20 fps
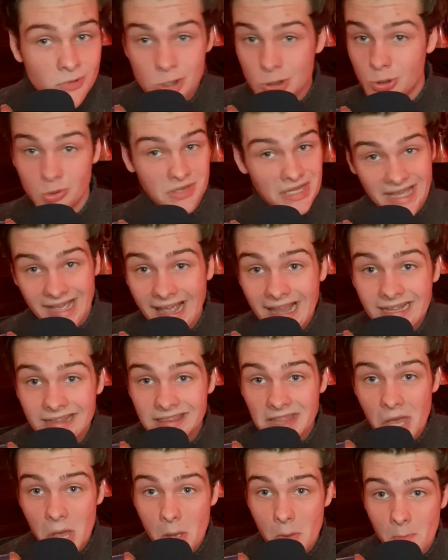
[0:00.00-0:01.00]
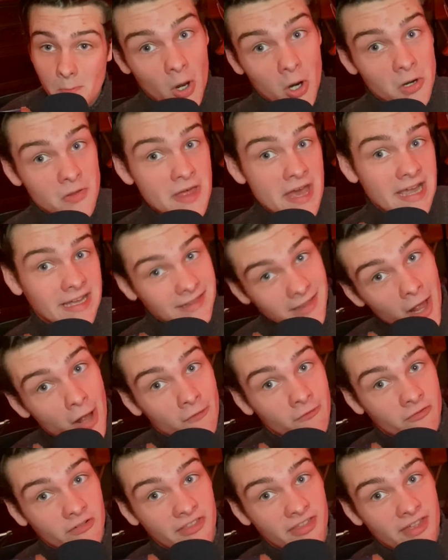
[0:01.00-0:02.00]
Do they hate them? Are they in
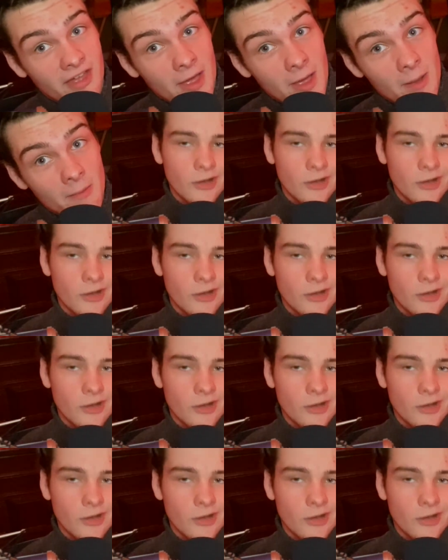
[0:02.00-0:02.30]
love with them?